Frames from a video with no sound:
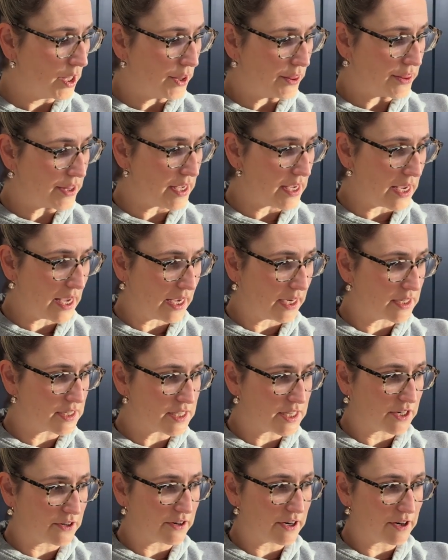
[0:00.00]
the
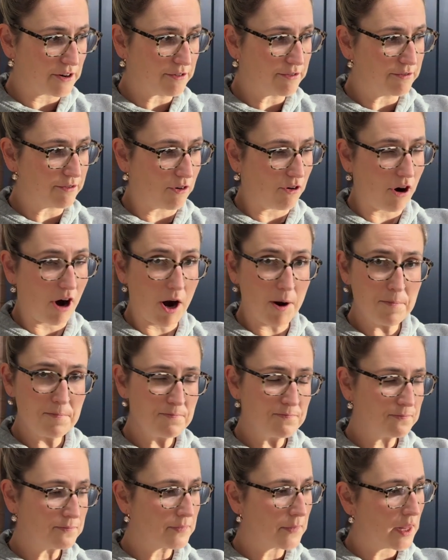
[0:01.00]
anterior forearm
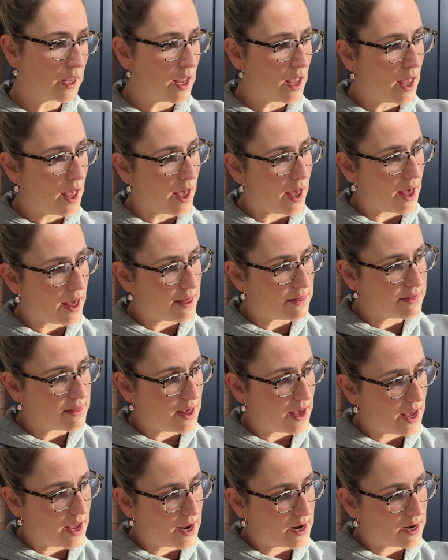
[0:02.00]
And
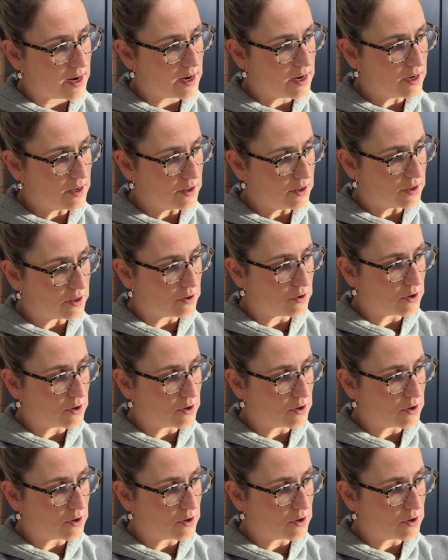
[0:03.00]
then you